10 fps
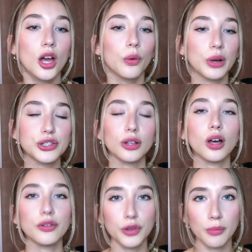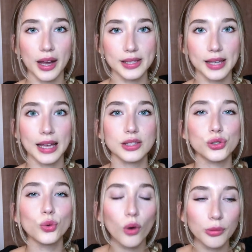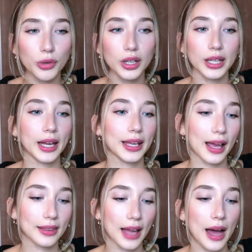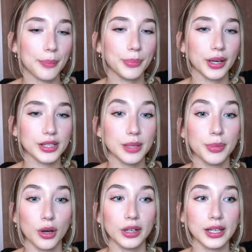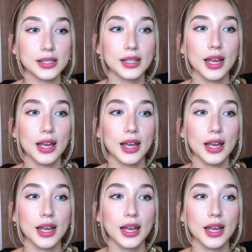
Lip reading: which a lot of you might say it's normal, and I get that, but to be honest,